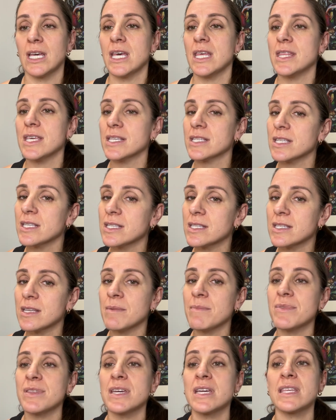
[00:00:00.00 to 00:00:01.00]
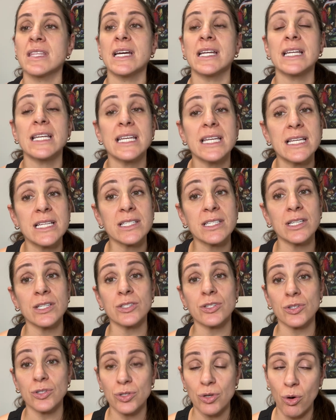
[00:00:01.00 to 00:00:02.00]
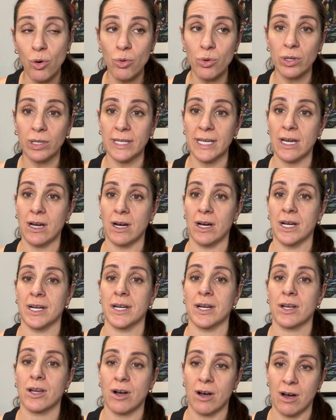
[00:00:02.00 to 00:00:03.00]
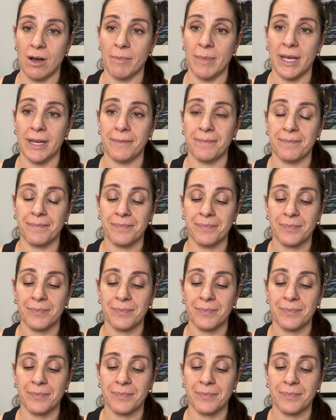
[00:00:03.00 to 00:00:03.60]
This is something that isn't totally uncommon.